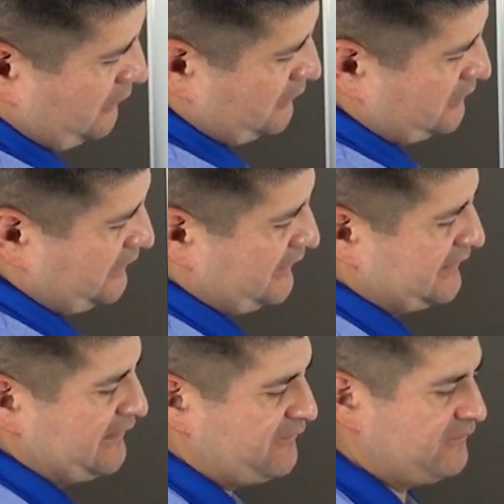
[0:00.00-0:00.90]
in order to get
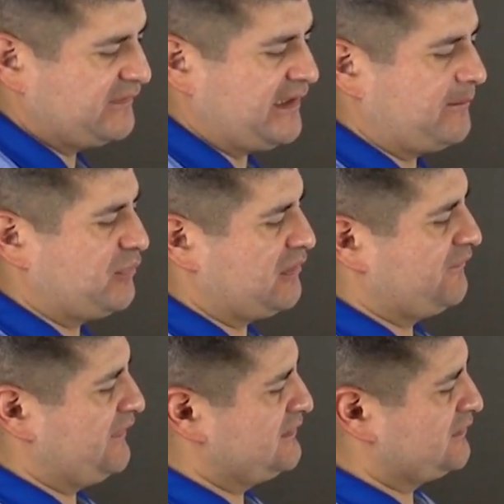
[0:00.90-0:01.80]
that
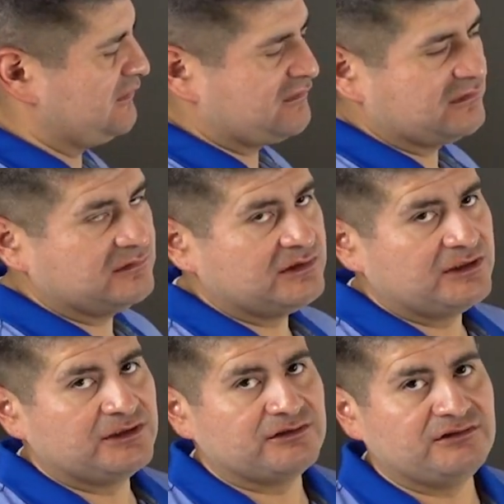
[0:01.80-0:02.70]
perfect circle,
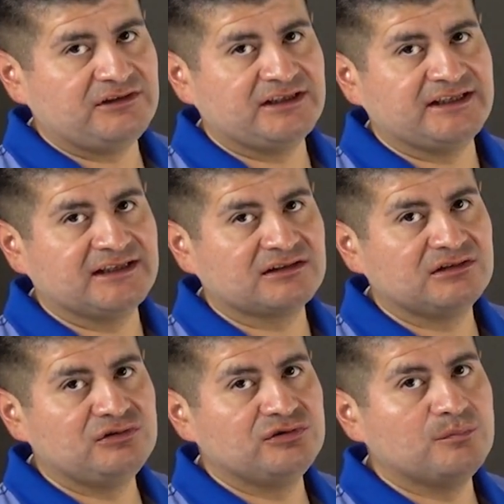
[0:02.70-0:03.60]
you need to
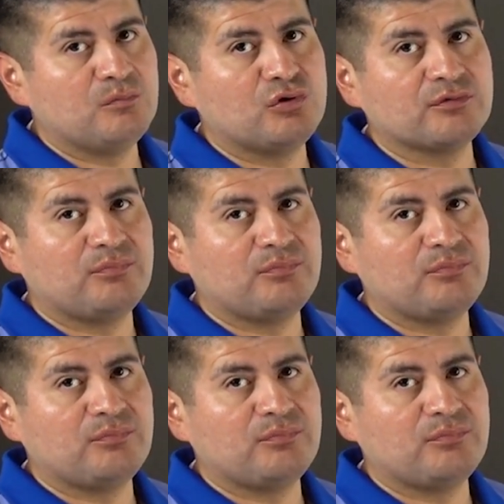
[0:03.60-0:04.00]
include more